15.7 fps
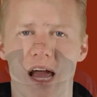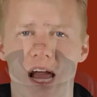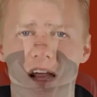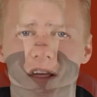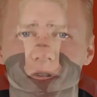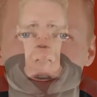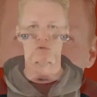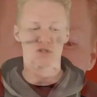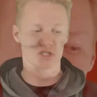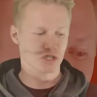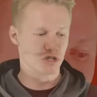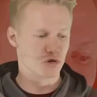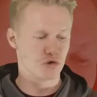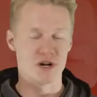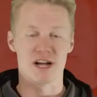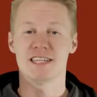angry,
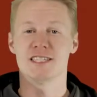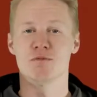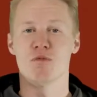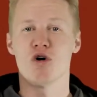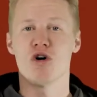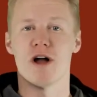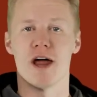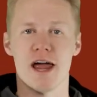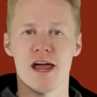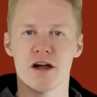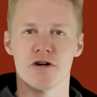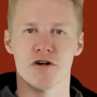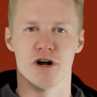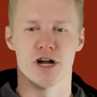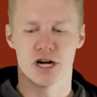which creates more anger.